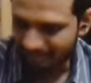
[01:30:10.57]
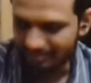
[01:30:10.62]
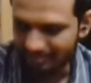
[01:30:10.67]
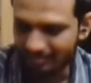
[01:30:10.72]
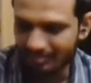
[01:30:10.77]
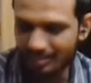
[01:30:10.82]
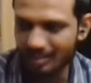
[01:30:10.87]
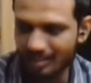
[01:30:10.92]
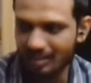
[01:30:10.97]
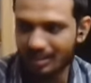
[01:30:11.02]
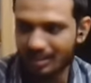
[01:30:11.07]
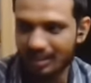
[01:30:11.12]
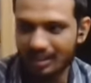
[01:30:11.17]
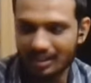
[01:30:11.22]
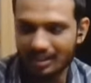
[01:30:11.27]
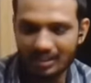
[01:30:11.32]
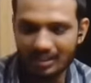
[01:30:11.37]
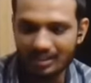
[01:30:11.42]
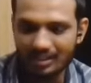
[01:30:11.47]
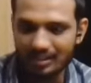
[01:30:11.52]

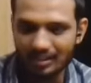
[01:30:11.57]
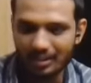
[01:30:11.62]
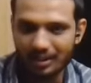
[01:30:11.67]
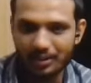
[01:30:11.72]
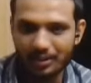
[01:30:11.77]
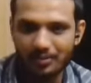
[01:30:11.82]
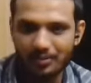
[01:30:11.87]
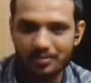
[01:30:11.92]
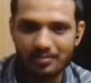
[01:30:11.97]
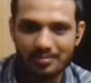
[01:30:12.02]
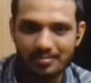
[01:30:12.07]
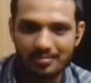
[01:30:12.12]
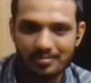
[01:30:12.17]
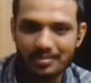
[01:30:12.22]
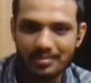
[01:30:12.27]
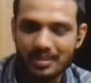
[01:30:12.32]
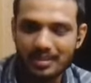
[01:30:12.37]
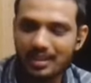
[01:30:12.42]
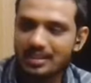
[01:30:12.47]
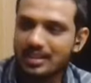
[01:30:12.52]
you know
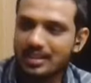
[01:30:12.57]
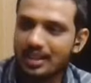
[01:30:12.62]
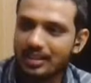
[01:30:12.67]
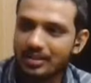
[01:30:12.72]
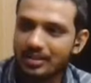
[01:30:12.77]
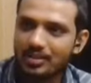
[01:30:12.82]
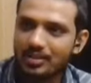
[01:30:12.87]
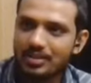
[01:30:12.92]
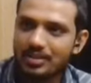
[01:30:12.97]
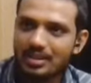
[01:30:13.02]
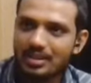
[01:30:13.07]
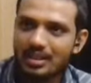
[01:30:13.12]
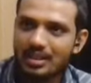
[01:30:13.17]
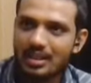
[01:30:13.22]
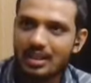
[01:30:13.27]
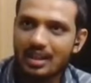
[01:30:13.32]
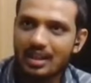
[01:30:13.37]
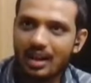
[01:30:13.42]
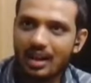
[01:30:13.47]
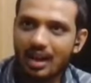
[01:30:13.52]
things like those
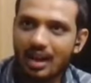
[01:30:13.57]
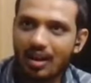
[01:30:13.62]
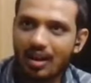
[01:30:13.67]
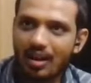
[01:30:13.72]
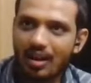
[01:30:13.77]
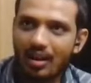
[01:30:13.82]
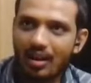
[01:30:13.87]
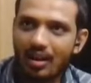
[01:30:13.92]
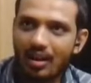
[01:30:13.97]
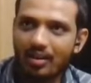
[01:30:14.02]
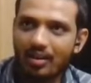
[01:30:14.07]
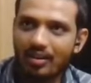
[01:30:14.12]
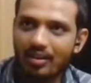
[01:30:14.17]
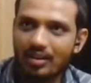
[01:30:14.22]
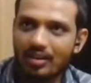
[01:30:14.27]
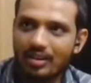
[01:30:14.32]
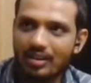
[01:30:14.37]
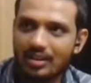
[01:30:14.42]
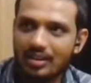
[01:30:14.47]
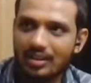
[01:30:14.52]

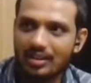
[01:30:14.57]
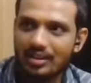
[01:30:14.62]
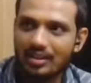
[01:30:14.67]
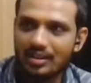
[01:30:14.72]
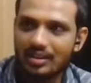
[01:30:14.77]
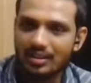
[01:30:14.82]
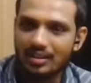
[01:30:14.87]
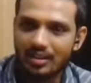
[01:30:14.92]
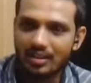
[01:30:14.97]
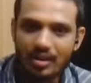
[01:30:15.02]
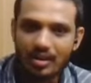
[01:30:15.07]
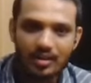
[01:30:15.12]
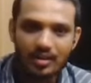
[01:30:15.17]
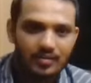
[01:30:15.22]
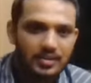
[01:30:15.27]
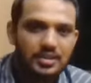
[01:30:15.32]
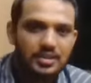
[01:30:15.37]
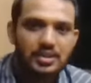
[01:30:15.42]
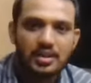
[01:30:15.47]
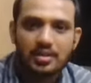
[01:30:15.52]
are not
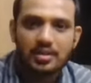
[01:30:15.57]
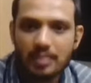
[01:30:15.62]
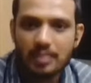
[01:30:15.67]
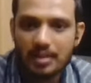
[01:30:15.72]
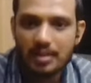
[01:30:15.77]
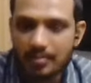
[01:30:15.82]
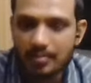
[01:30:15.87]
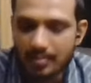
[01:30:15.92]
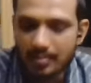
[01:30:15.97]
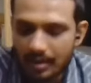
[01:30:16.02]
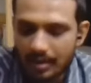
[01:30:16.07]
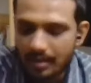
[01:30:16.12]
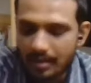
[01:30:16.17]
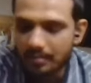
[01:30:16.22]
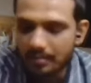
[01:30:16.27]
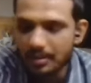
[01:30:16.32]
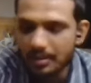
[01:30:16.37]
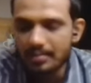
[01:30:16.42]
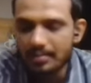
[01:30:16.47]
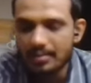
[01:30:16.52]
efficient to be
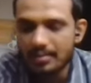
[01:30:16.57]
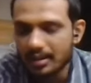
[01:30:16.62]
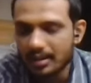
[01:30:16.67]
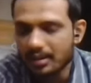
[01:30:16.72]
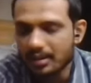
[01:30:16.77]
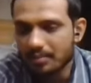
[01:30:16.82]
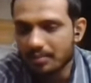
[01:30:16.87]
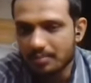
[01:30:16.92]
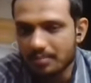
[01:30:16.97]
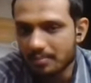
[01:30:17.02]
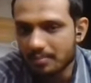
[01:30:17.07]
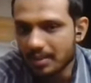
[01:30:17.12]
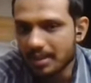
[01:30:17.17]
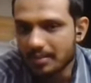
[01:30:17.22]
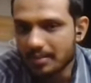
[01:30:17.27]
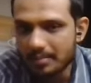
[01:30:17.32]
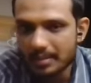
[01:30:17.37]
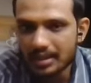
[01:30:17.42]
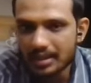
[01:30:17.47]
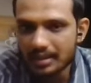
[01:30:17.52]
being you know
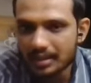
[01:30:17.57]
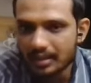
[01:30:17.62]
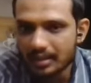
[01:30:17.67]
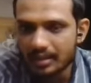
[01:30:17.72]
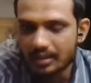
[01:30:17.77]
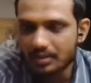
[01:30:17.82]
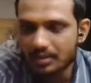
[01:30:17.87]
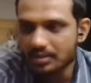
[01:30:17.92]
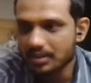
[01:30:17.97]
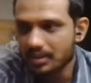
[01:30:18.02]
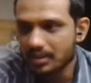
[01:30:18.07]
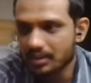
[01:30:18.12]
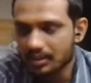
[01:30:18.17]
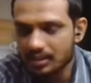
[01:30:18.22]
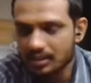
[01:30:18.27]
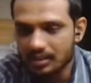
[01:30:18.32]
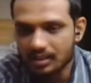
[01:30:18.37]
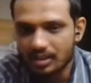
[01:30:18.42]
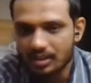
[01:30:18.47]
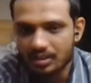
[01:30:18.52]
being built using
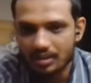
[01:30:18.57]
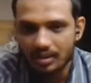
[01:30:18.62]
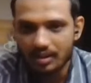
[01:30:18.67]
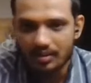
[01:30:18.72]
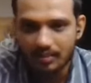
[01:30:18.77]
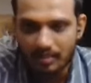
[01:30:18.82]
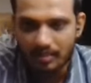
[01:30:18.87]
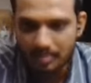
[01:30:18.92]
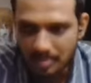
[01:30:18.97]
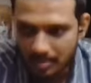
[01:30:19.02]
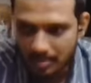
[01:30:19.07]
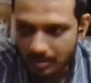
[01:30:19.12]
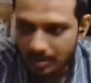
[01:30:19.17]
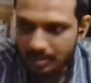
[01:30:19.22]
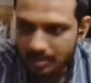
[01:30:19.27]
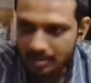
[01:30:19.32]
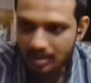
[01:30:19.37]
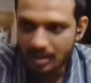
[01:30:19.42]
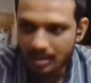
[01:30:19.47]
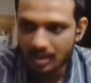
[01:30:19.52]
a counter crafting machine
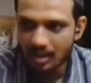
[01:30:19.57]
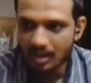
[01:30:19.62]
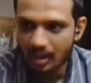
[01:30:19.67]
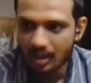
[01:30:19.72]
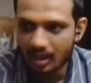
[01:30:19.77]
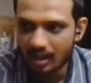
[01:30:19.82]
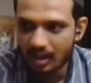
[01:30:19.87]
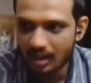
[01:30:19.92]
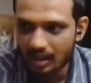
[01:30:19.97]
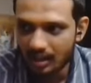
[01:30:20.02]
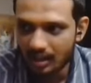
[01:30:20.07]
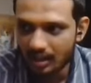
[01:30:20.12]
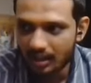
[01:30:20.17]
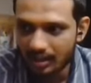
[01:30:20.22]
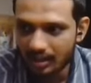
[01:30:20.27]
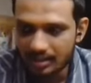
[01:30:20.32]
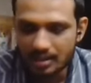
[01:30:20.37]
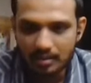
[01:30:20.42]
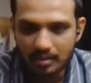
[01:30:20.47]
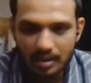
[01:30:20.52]
because
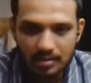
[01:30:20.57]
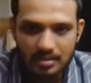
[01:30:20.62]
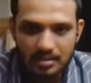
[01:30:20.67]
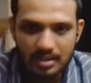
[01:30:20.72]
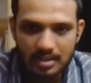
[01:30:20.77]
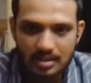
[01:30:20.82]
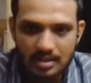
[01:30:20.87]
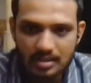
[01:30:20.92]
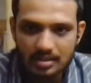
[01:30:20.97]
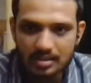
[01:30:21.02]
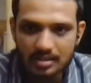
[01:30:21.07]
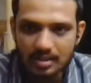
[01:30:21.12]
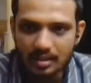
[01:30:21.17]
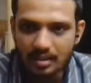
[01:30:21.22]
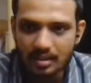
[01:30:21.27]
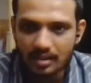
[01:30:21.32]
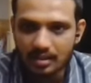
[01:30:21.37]
sometimes it is